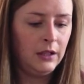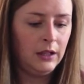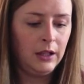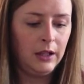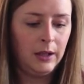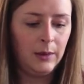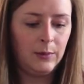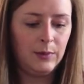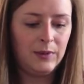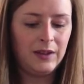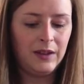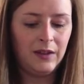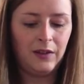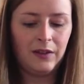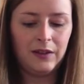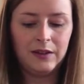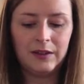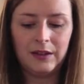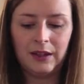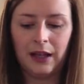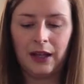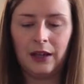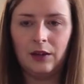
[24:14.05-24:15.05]
It was in the
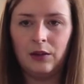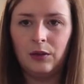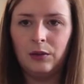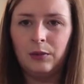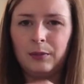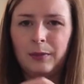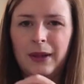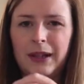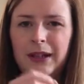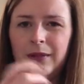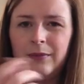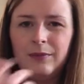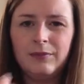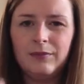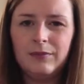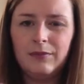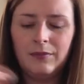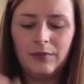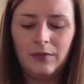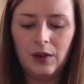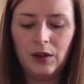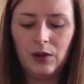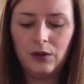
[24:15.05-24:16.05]
sale. My
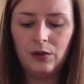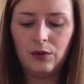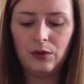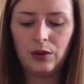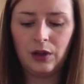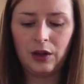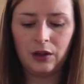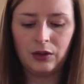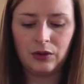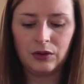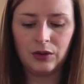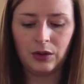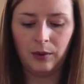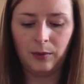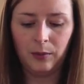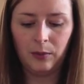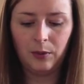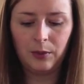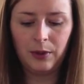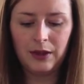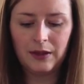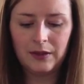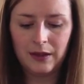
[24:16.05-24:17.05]
local yarn shop
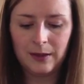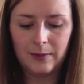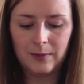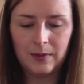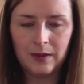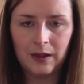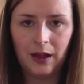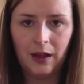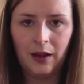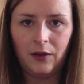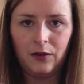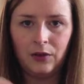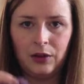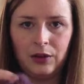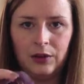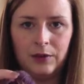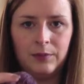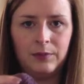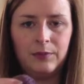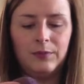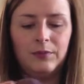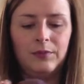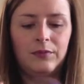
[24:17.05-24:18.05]
always seems to have a
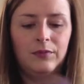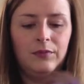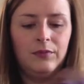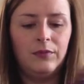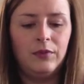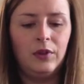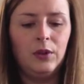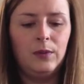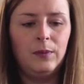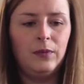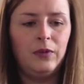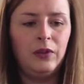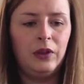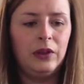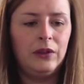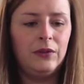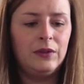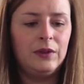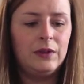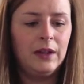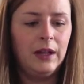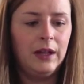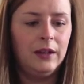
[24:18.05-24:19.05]
room full of
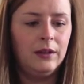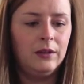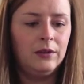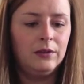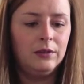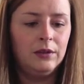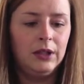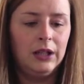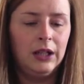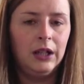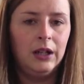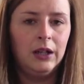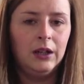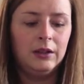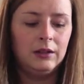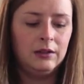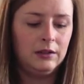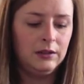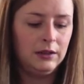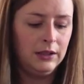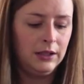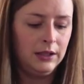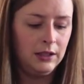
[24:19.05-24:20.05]
sale yarn,
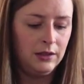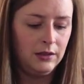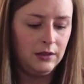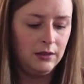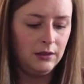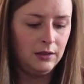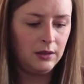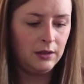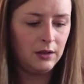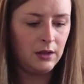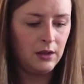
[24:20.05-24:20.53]
and